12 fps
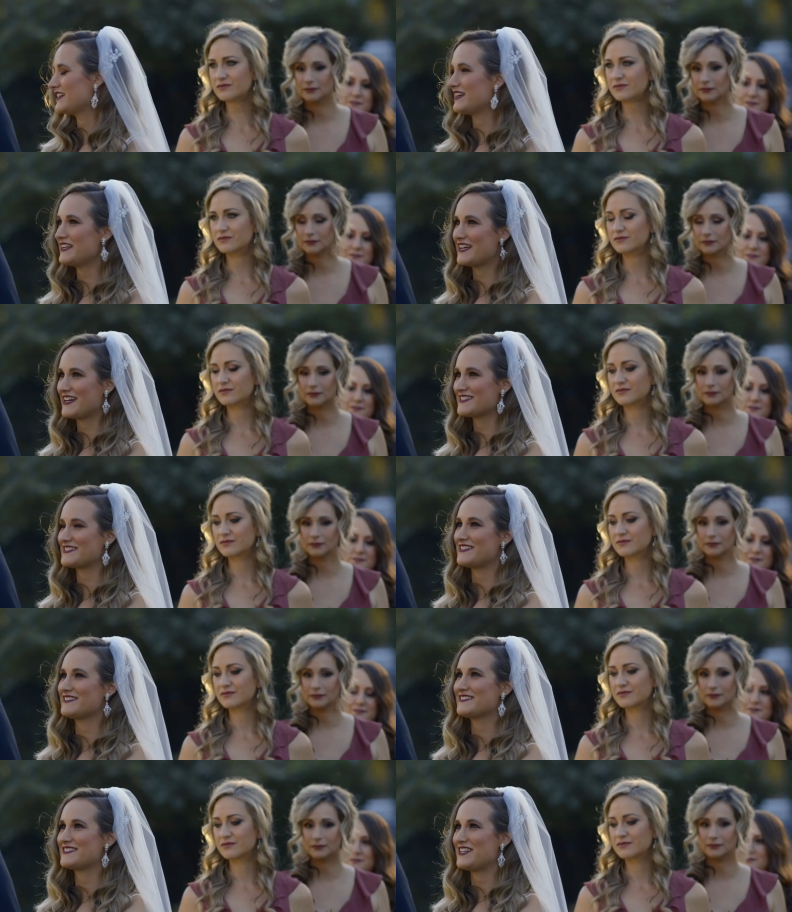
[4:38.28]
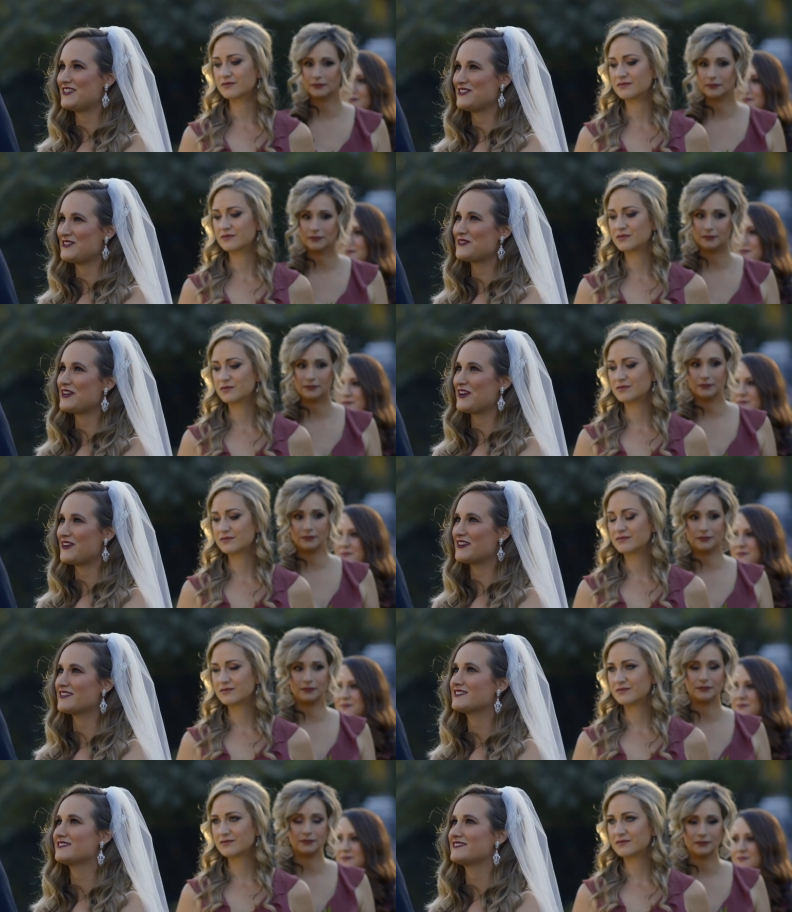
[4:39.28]
Speaker 1: I, Cassie, take you,
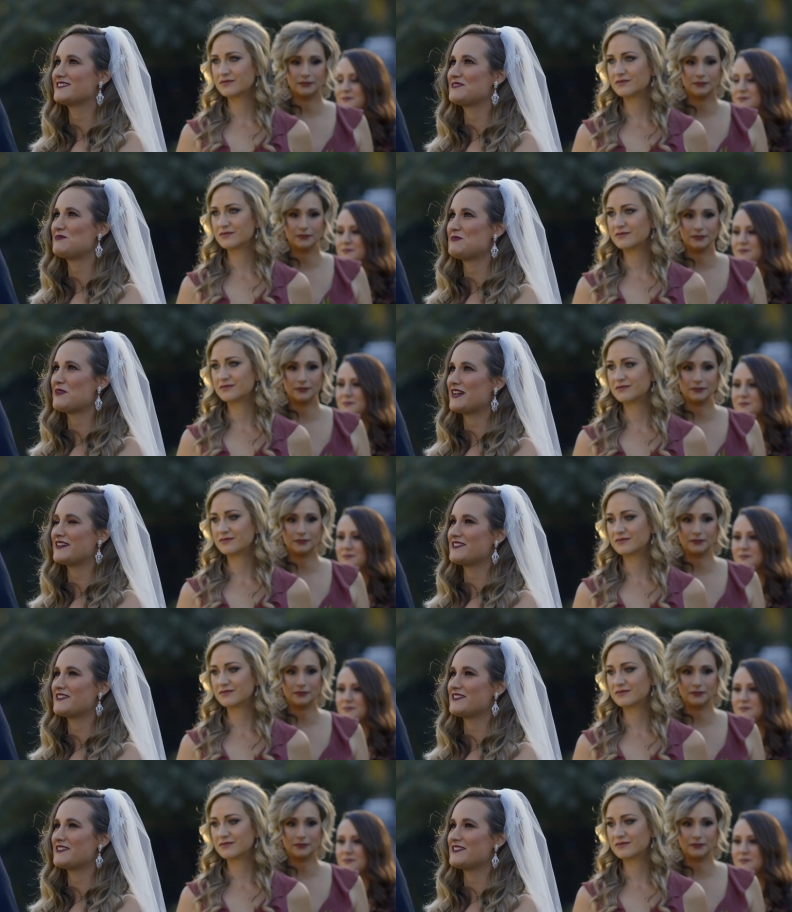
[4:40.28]
Eric, to be my